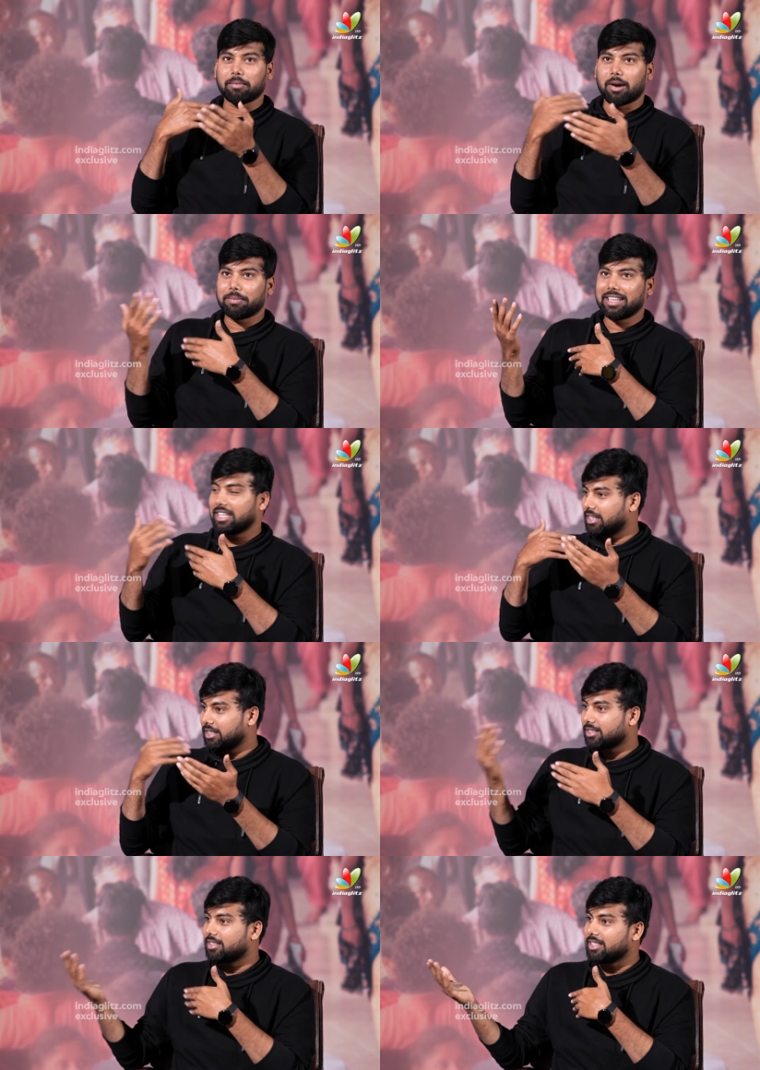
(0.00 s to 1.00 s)
from how many
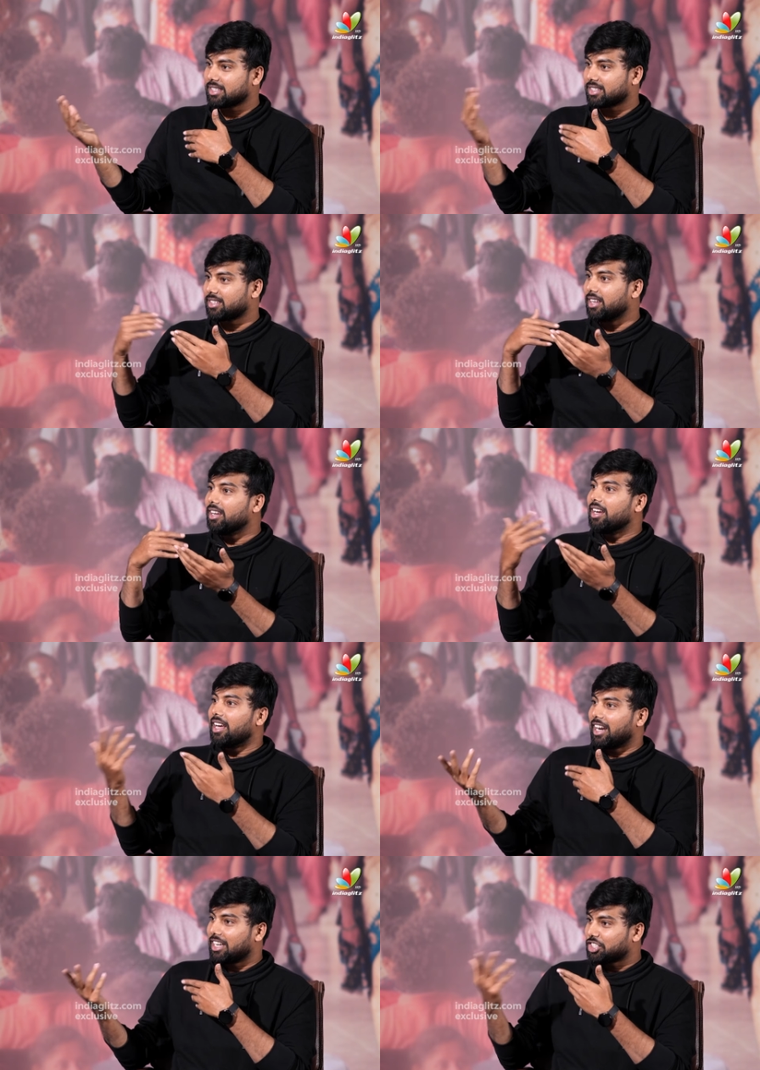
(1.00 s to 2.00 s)
years this
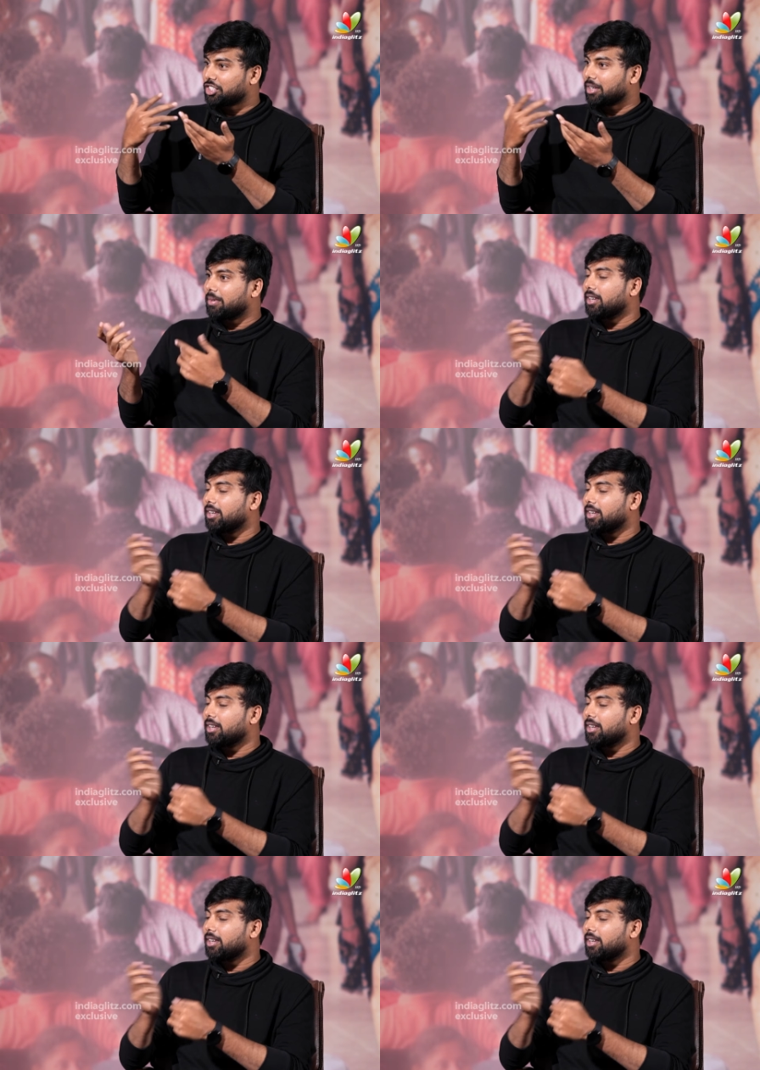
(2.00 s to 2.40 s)
relationship?